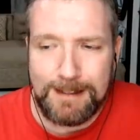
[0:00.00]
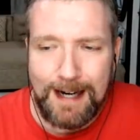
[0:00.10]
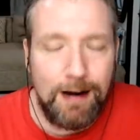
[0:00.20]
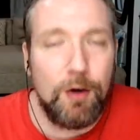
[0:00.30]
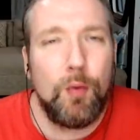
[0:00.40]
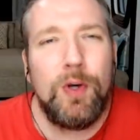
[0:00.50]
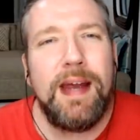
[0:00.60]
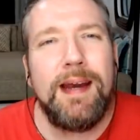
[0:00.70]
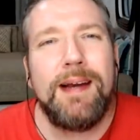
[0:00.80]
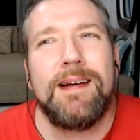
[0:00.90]
I don't know. Would
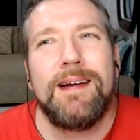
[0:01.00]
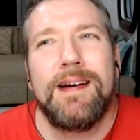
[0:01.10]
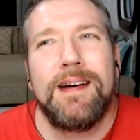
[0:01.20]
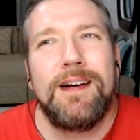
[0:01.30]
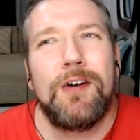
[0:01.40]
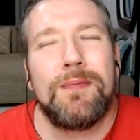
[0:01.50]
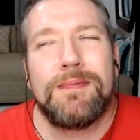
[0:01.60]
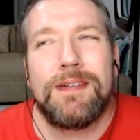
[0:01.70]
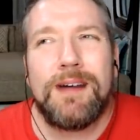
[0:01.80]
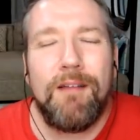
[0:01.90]
they? You know,
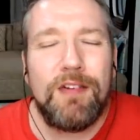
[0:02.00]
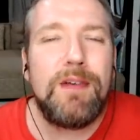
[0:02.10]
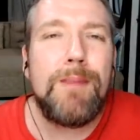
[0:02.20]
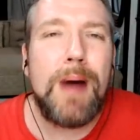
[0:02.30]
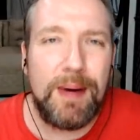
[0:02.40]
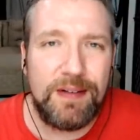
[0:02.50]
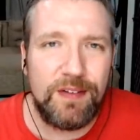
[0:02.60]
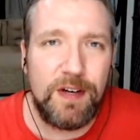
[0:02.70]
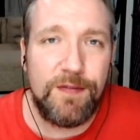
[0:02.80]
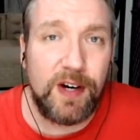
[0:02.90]
obviously Batman's
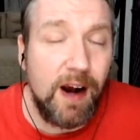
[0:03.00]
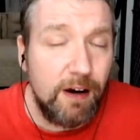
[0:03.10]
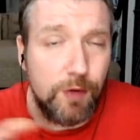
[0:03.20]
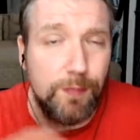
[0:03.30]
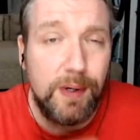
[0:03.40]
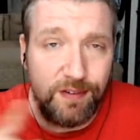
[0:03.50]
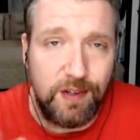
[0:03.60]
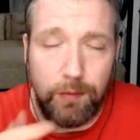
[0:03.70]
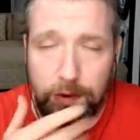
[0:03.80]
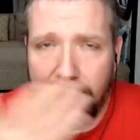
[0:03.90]
a different character, but
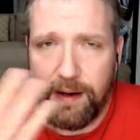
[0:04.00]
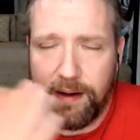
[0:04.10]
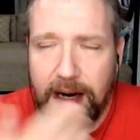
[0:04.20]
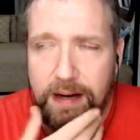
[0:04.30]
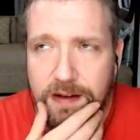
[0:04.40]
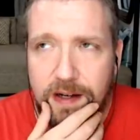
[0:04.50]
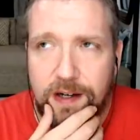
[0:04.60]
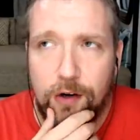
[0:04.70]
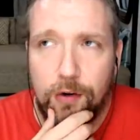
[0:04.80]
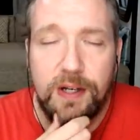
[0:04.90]
similar, an, an
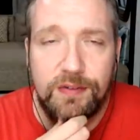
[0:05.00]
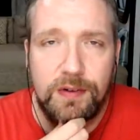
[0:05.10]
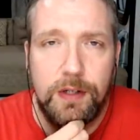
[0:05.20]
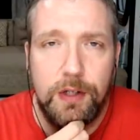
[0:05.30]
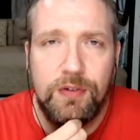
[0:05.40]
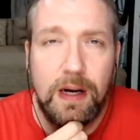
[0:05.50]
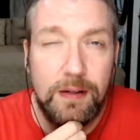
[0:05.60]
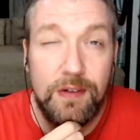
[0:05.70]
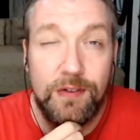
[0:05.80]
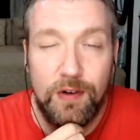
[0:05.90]
anti-hero. He doesn't use
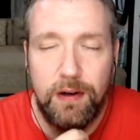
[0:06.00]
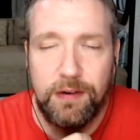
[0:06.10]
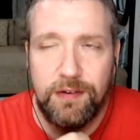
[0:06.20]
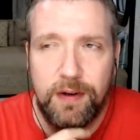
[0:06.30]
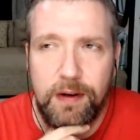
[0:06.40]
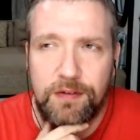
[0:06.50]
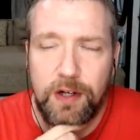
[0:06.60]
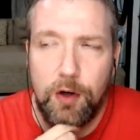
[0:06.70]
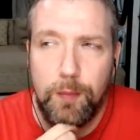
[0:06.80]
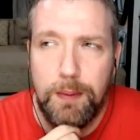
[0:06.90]
guns. He certainly doesn't
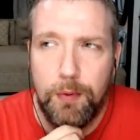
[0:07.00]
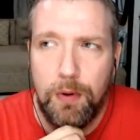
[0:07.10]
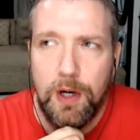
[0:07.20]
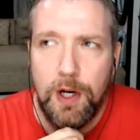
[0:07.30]
kill people.